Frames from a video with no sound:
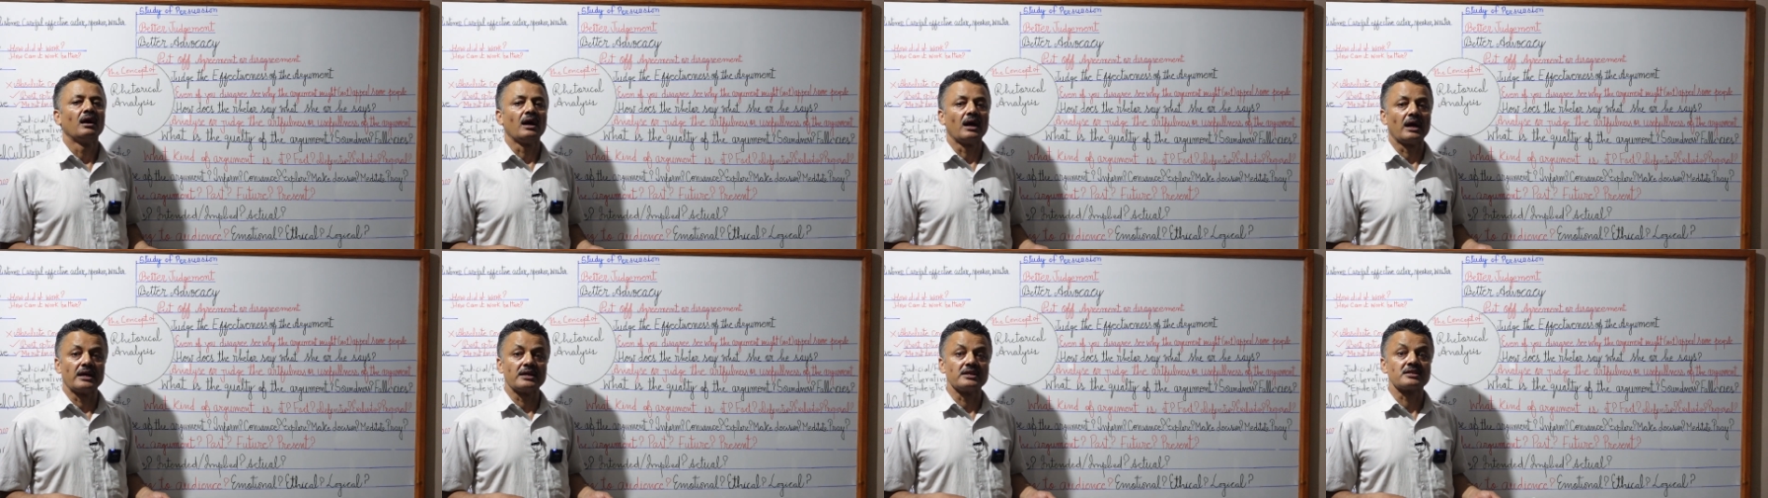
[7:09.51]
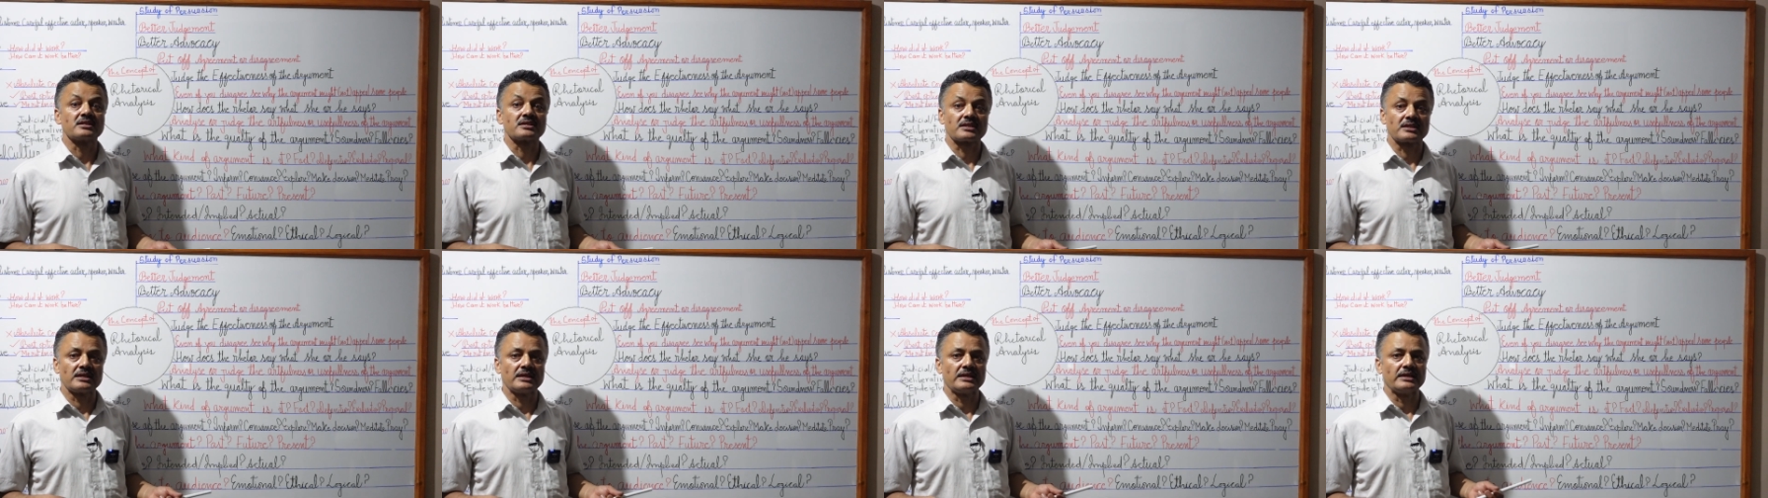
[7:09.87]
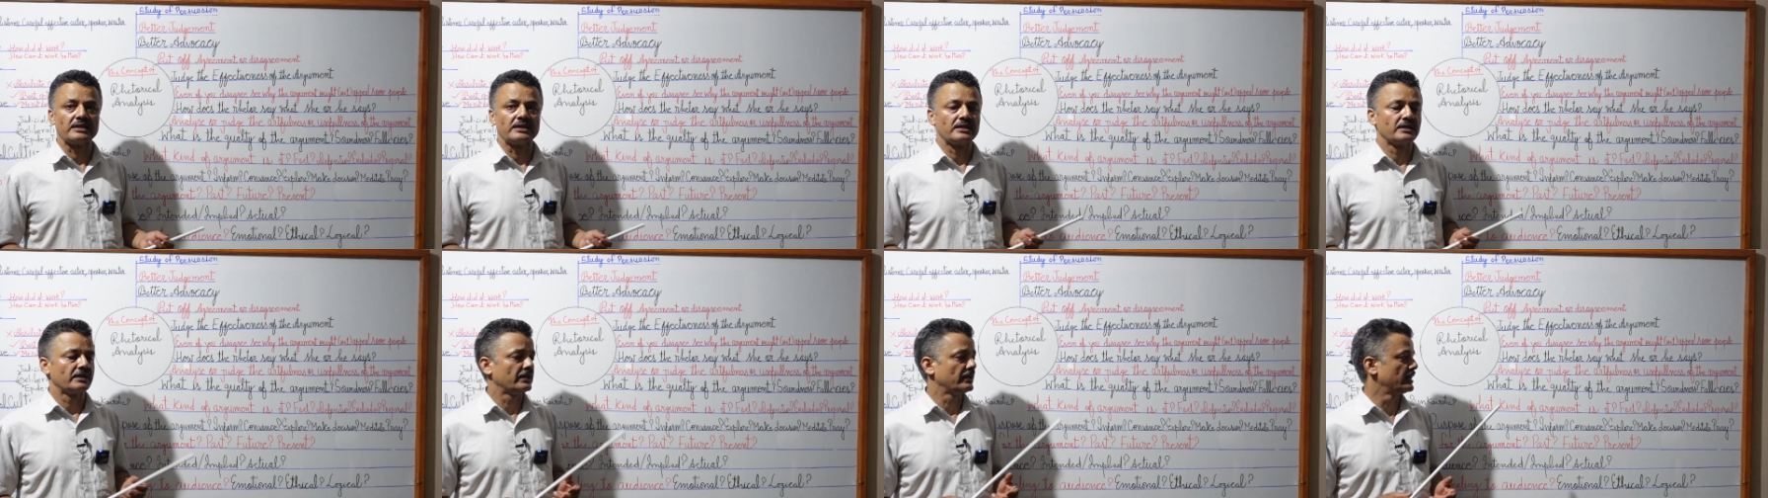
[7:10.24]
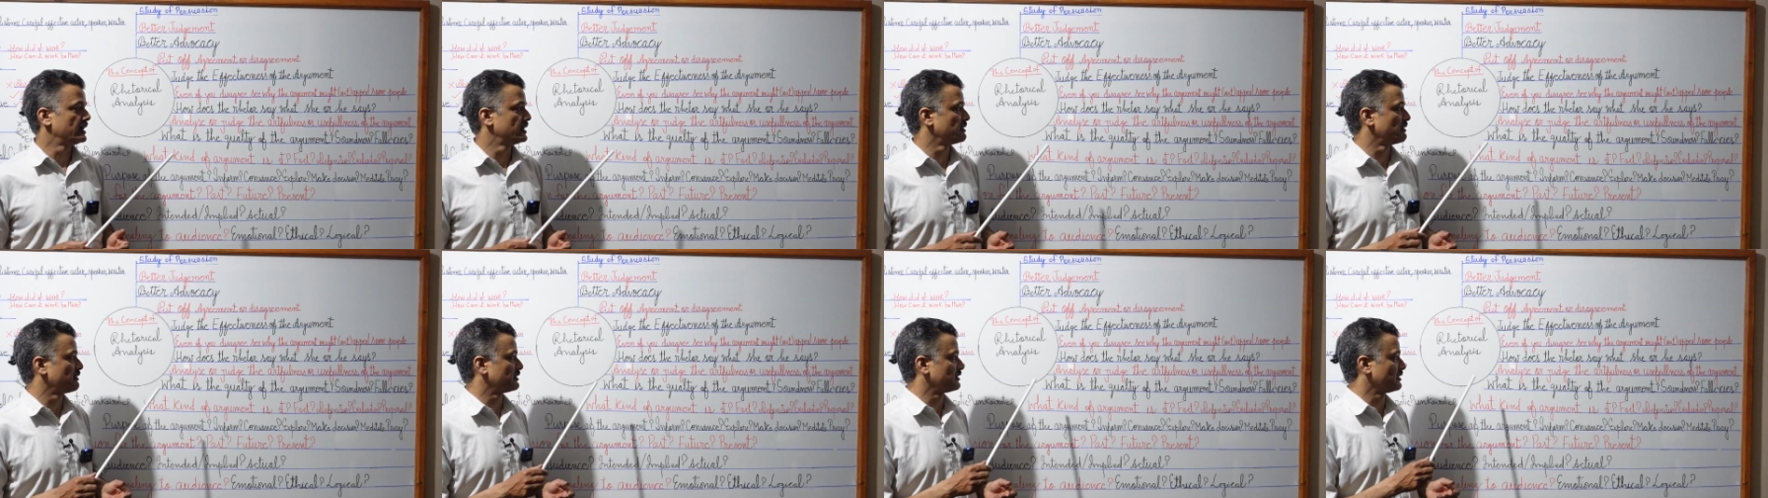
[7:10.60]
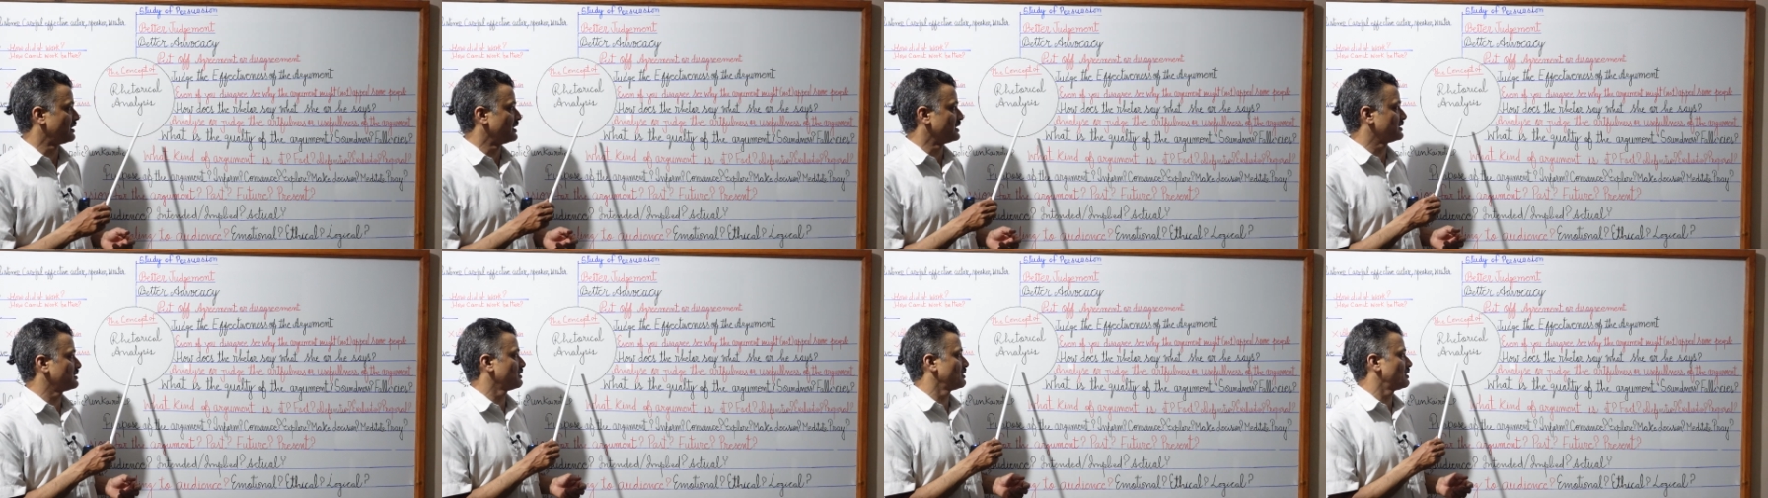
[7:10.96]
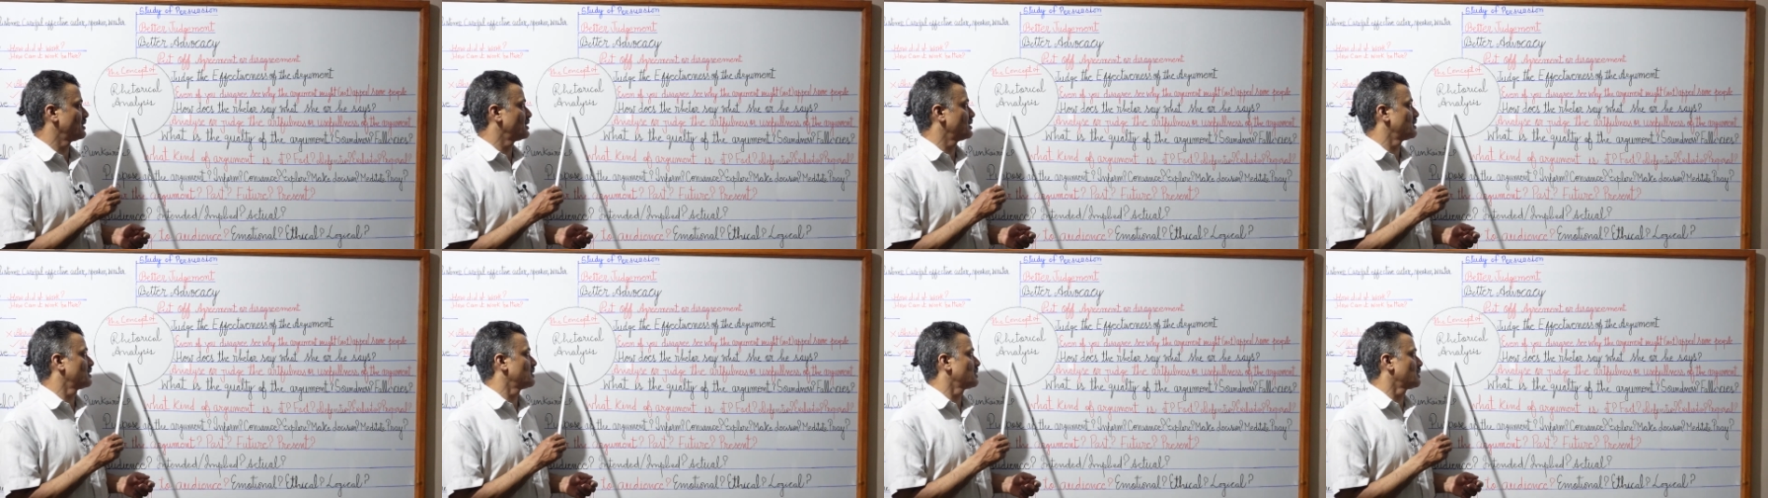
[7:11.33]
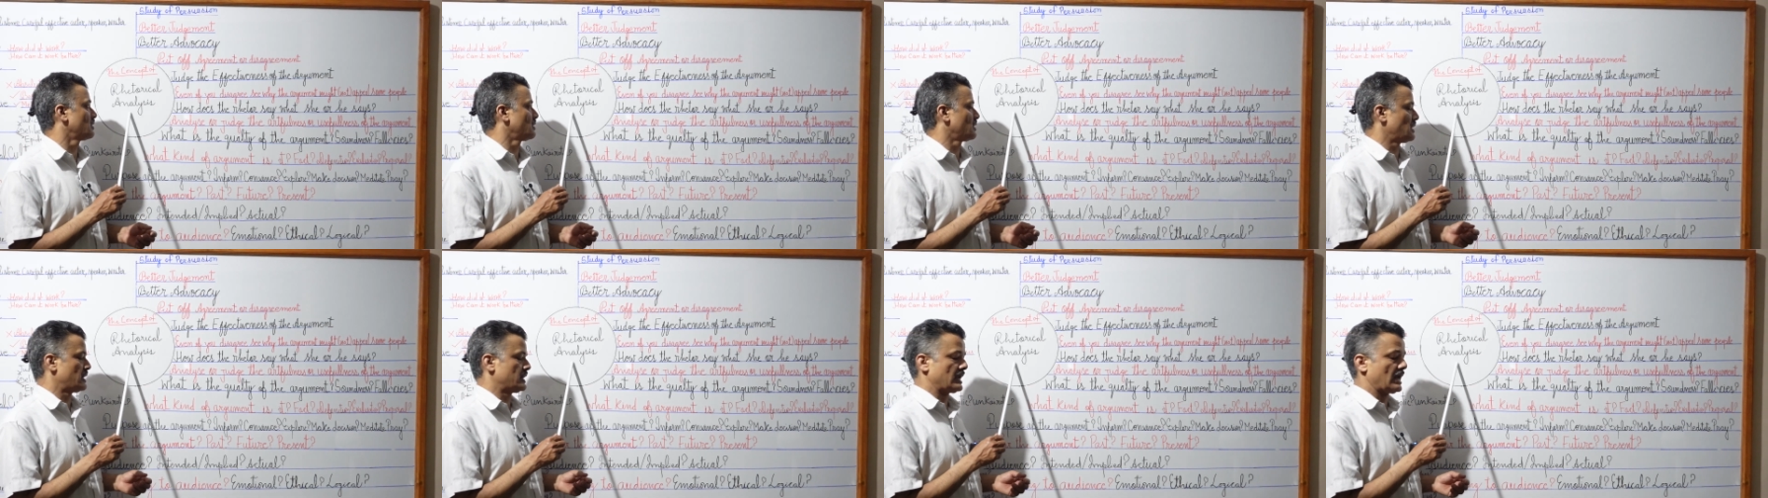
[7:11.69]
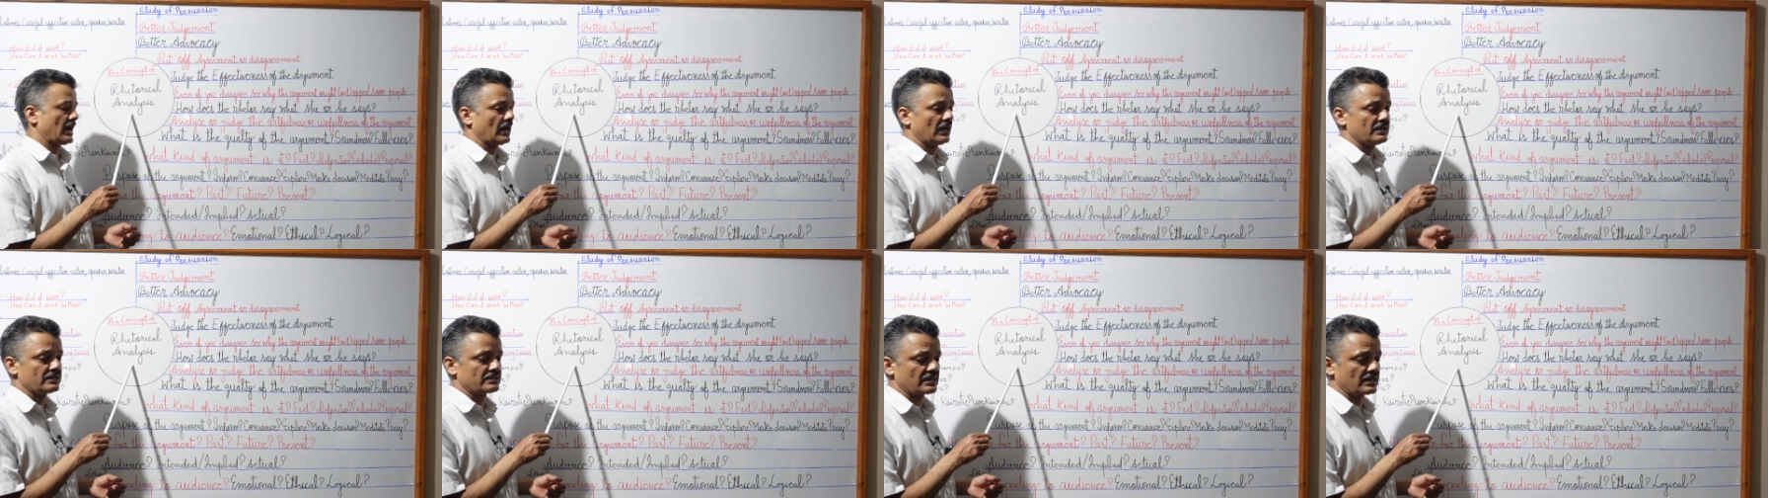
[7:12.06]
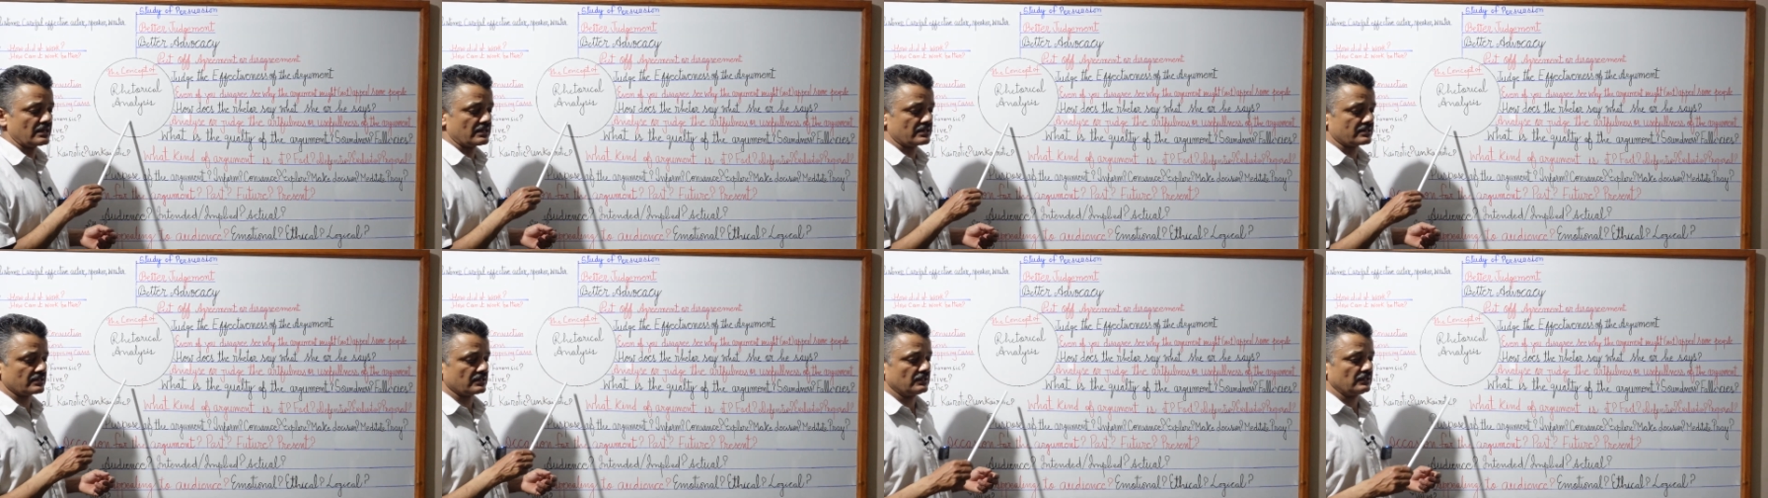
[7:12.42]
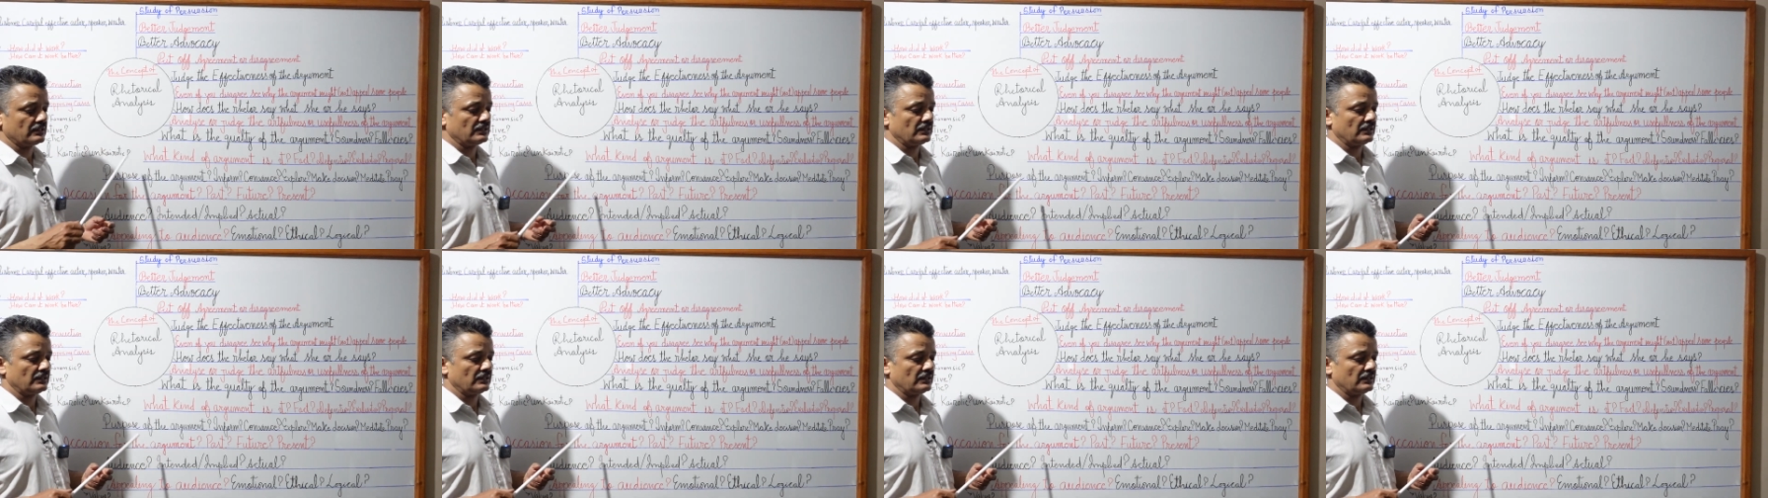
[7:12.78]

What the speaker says: I see in rhetorical analysis